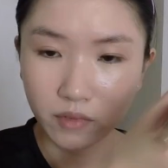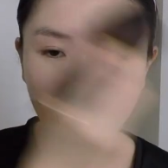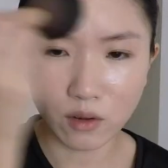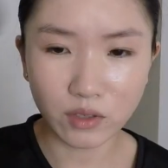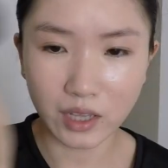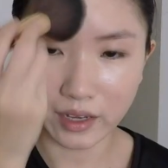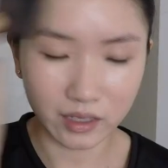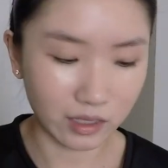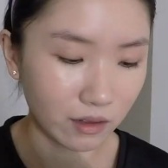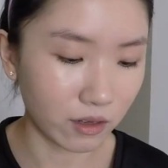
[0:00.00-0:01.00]
It looks like
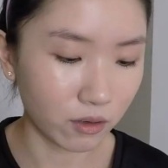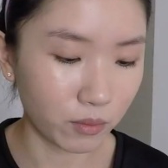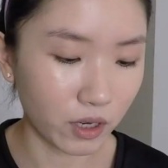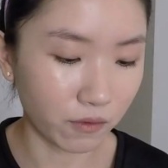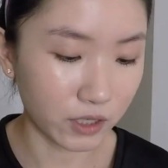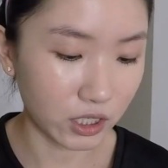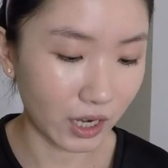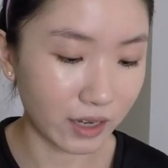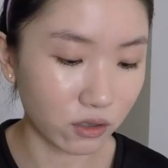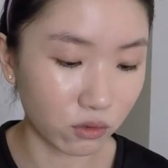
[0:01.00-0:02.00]
it's a little bit of a
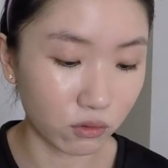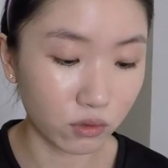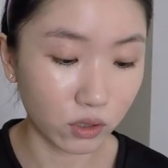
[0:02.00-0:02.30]
shine too,